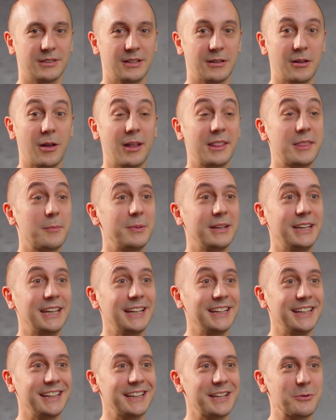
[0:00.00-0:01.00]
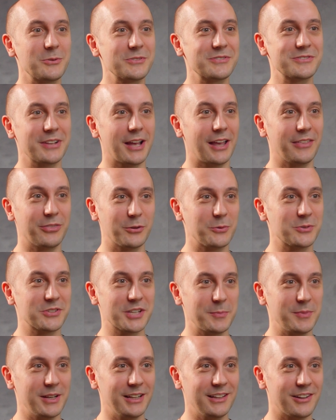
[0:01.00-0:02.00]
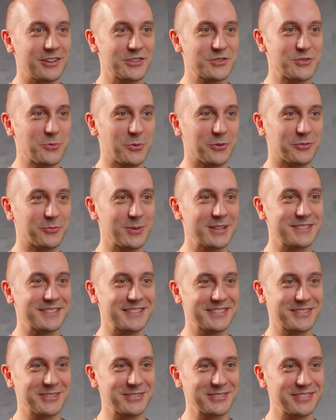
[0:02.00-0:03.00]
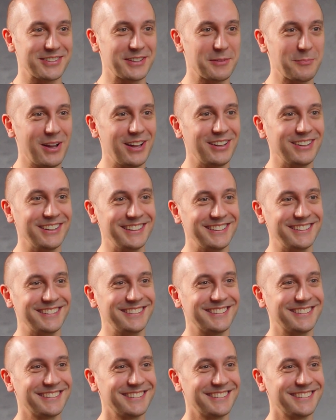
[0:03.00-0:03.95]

at the beginning I thought it was going to be a large dwarf presence because of the mine.